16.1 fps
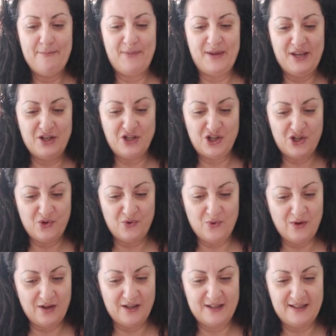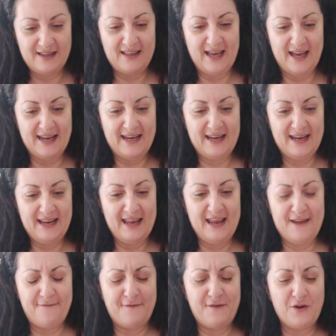Be assured that
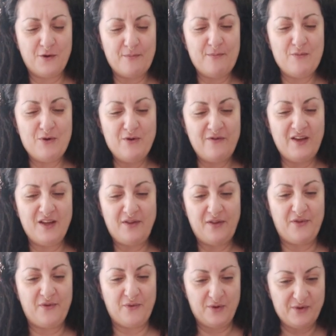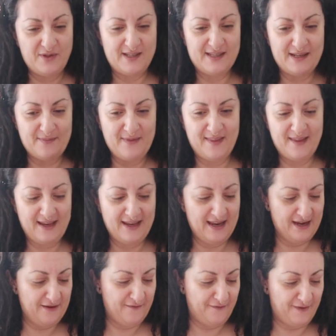if you're moving through something
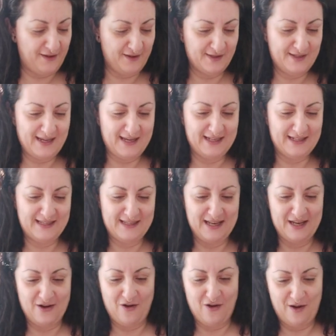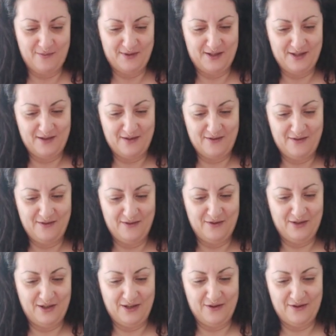and it feels like it's an obstacle, oh,
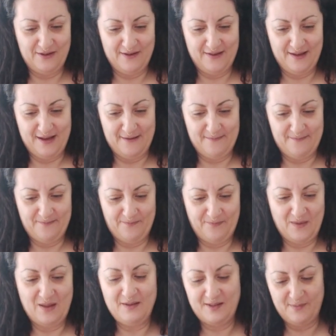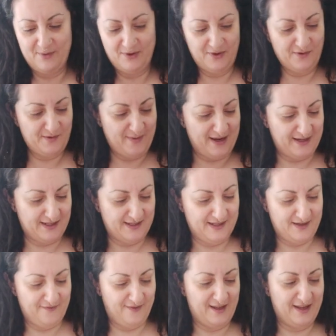look at all of that. Let's put those back and
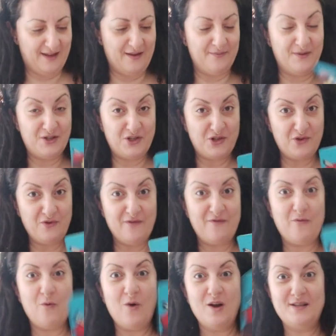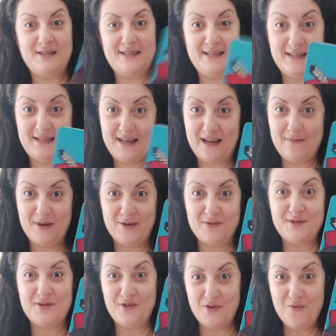see if they come. The Two of Wands did come
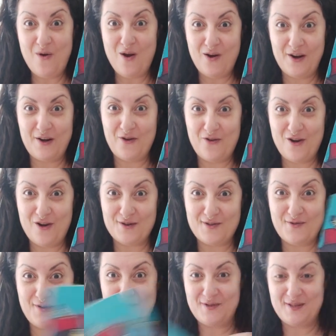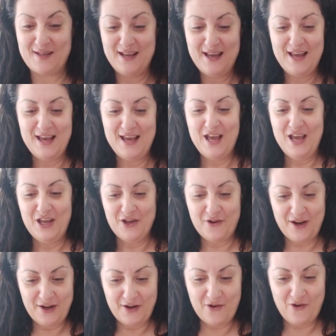out. So you are at a crossroads.
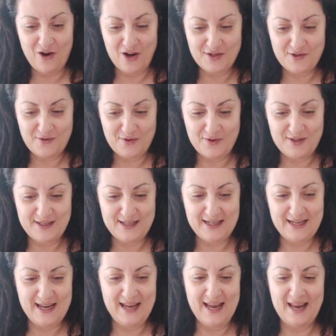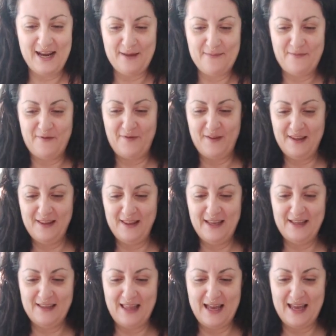You're at a crossroads today, and I'm
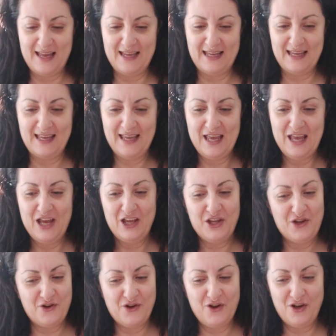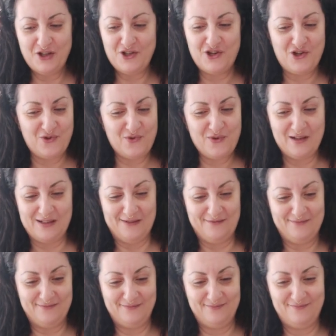feeling like you're not sure.
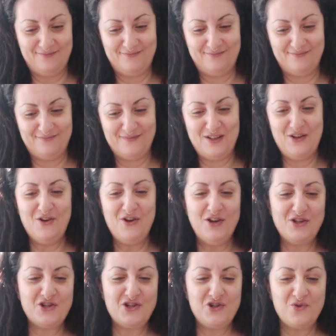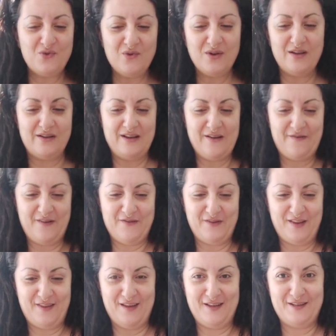You're not sure if
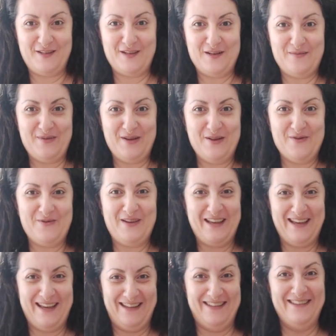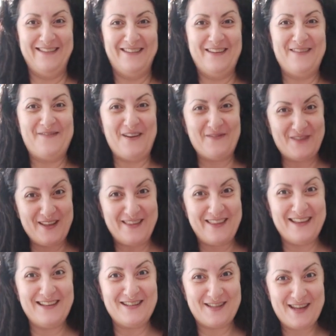everything's going to be okay, if
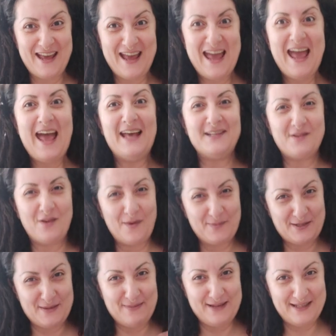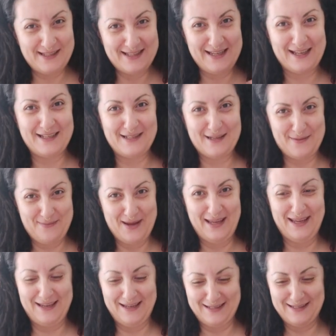everything is as optimistic as I'm
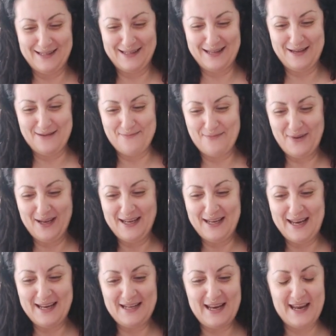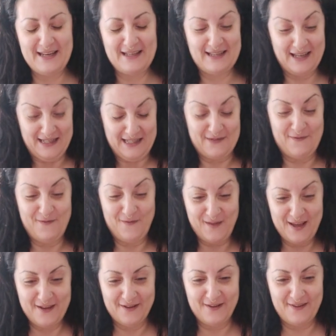making it seem. But it does
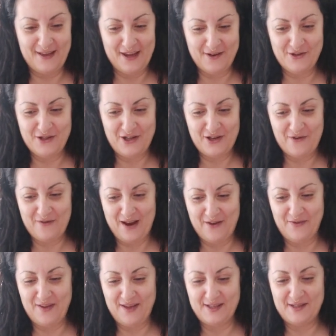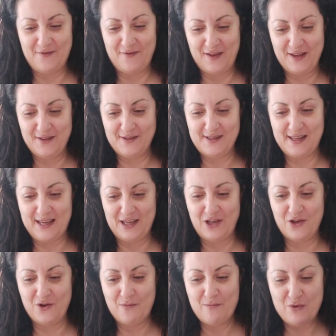feel, the energy around this feels like
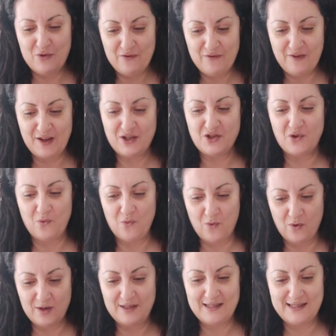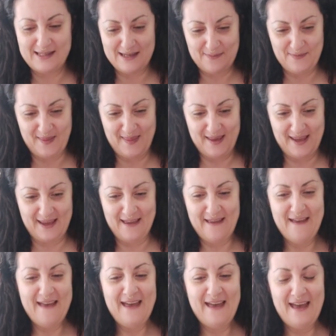you're moving towards something.
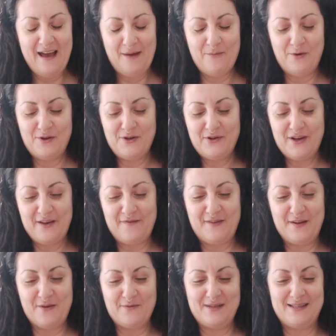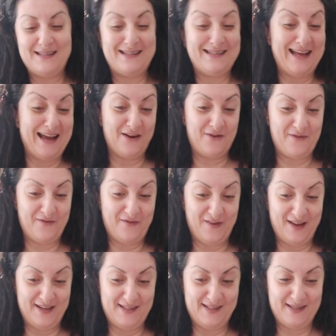I'm wondering if there was a
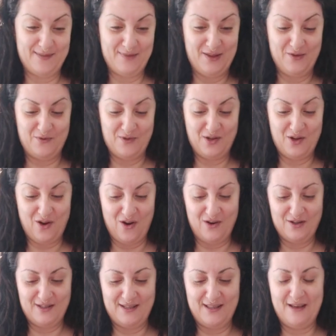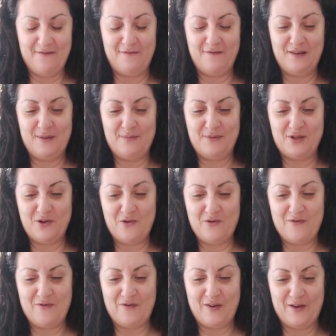sacrifice. Some of those cards that flipped
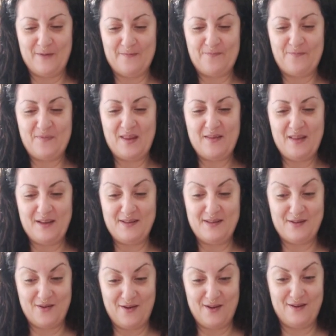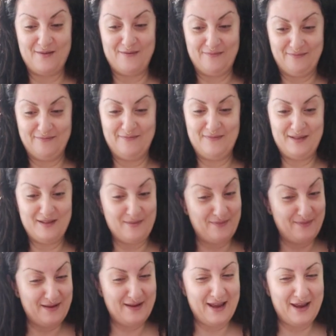over, I saw
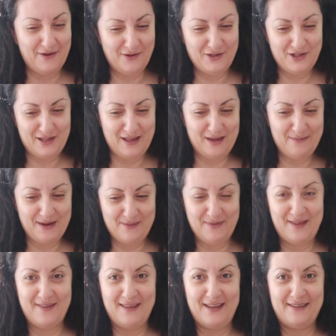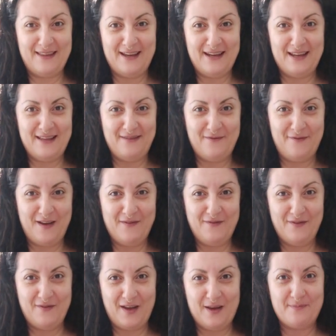some energy that made me think that, and the Five
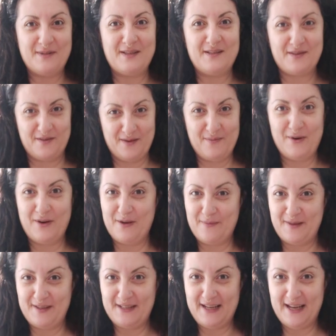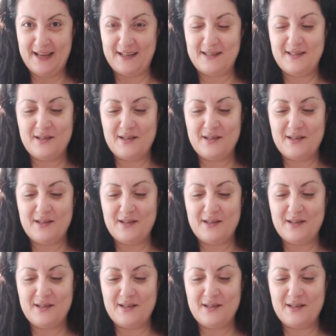of Cups is on the bottom of the deck.